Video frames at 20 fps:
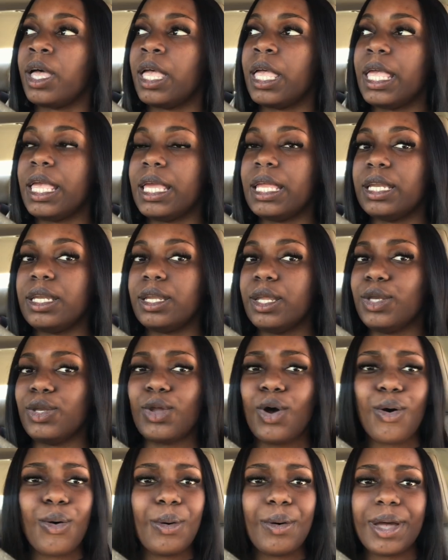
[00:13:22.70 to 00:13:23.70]
and
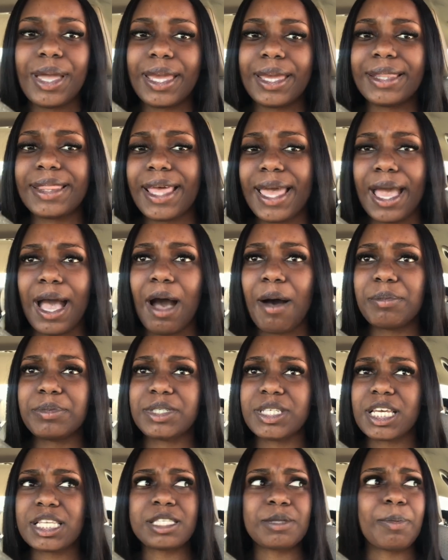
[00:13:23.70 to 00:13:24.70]
knowing that I'm
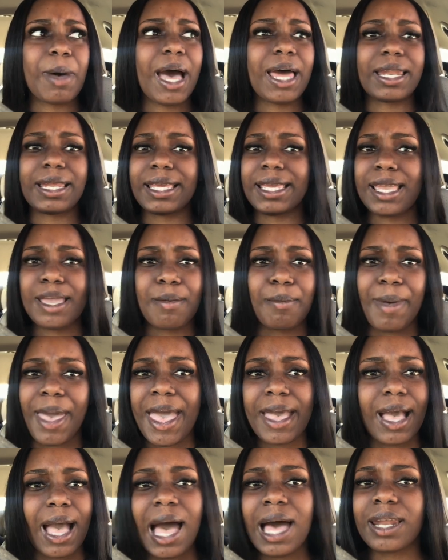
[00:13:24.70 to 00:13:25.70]
just about to get
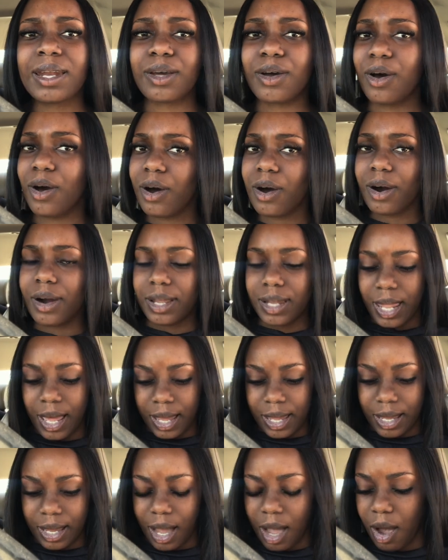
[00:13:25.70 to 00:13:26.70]
back out the car.
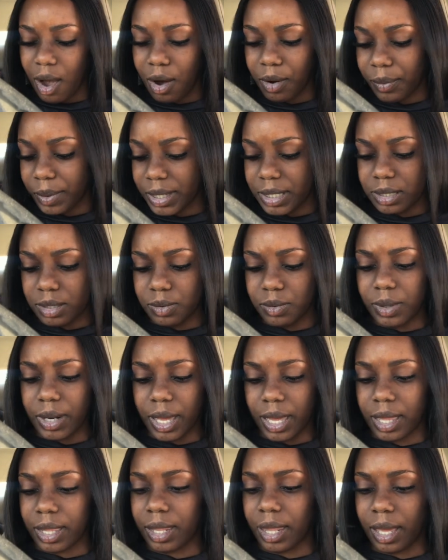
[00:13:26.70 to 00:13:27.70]
Like, I always do
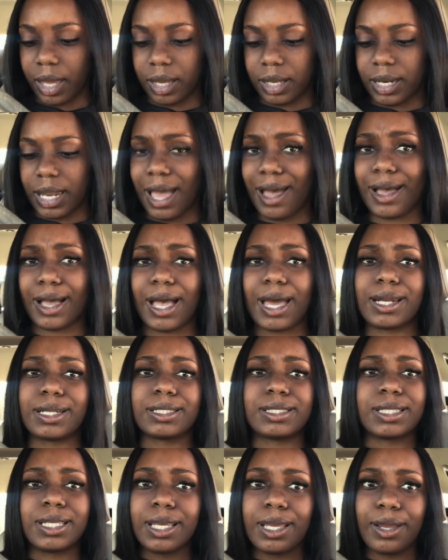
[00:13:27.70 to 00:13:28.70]
that. Like, now I gotta
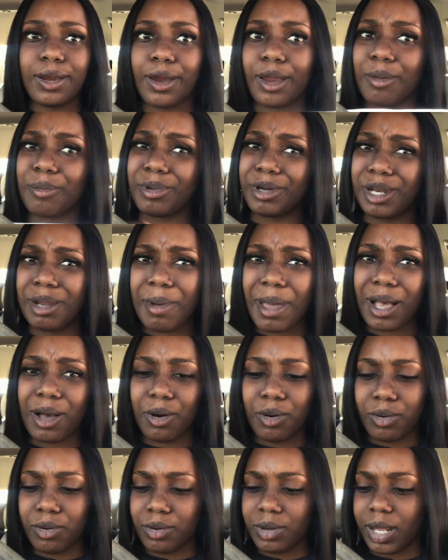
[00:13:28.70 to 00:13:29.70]
sit here and put it back
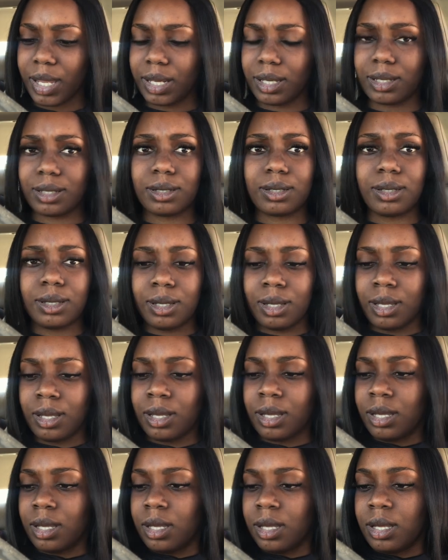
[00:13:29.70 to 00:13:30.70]
on. Like,
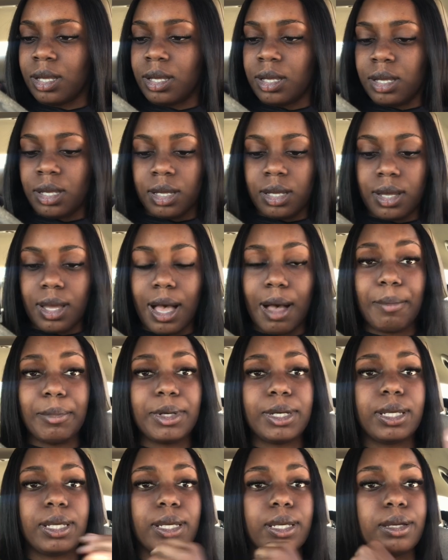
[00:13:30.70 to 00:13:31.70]
I'm gonna
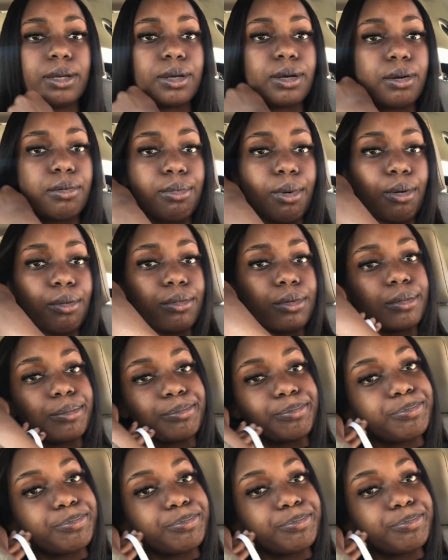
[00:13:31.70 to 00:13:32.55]
need Corona.